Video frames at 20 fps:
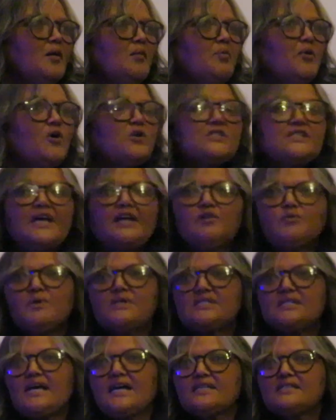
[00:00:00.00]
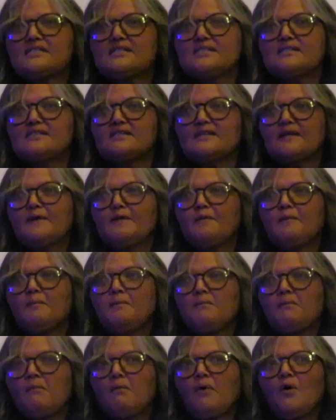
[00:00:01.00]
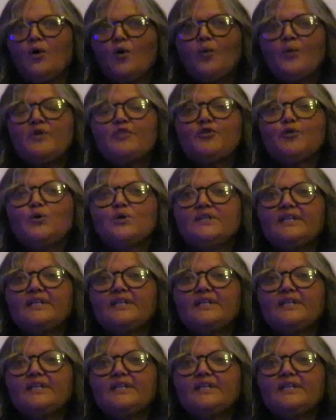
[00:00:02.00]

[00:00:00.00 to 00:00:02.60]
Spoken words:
Because that was us. We thought